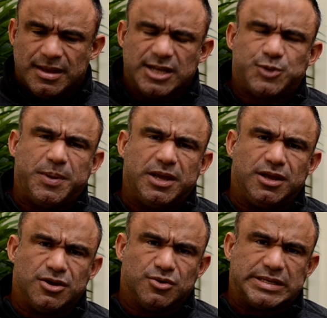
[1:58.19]
It's
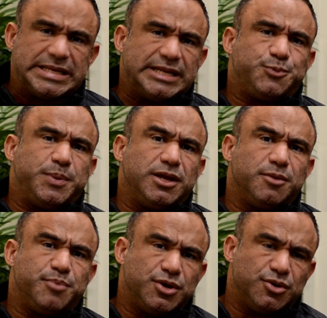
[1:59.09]
being used. It's being
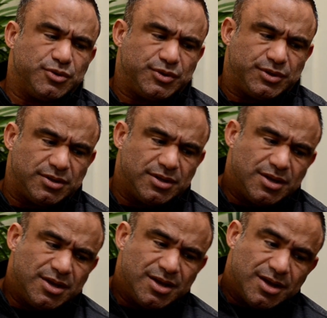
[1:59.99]
abused.
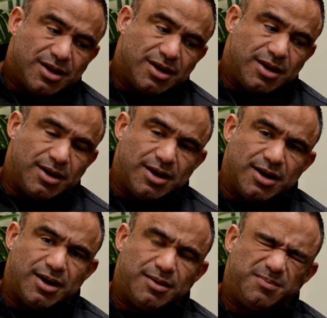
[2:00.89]

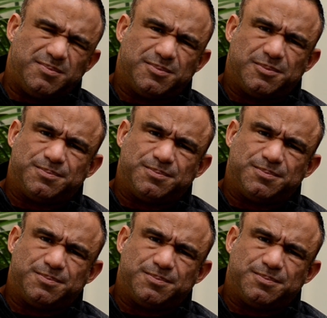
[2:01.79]
Um,